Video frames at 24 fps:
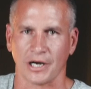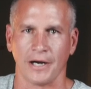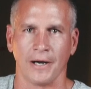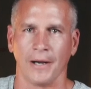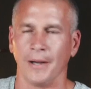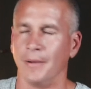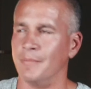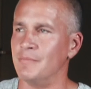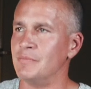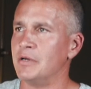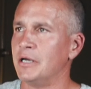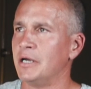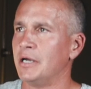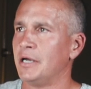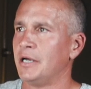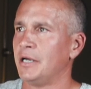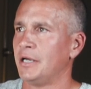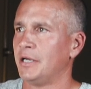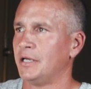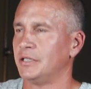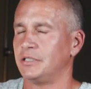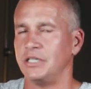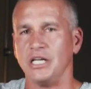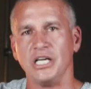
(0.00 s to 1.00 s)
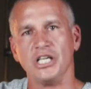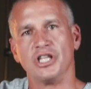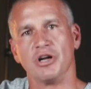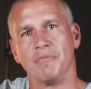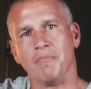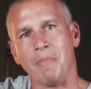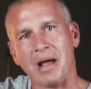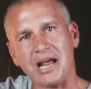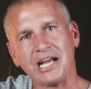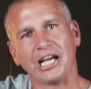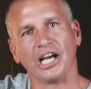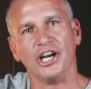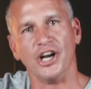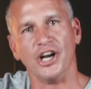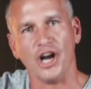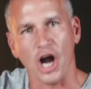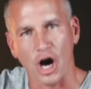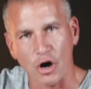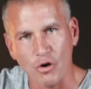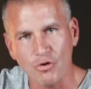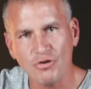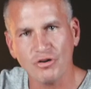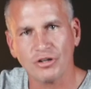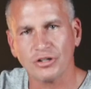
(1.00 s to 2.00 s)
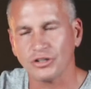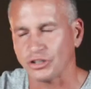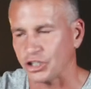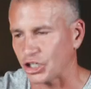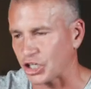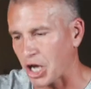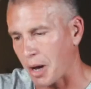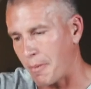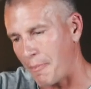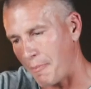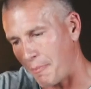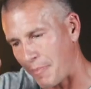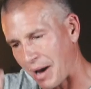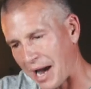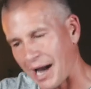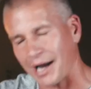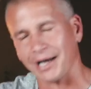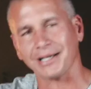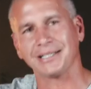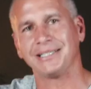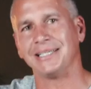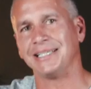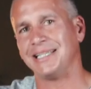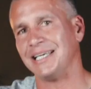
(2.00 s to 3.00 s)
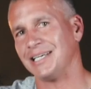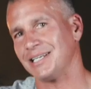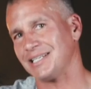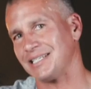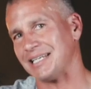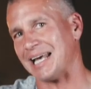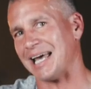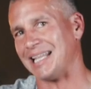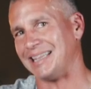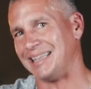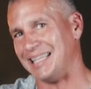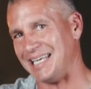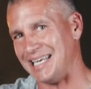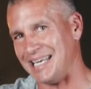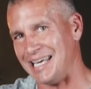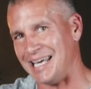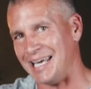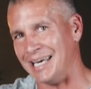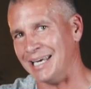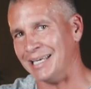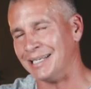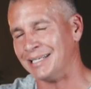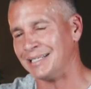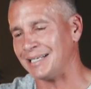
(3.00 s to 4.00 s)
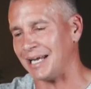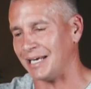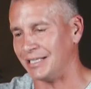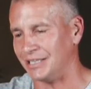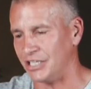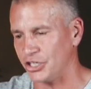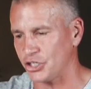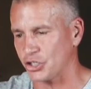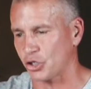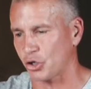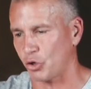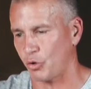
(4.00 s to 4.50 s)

time to either make a note to come back to this at the end, and this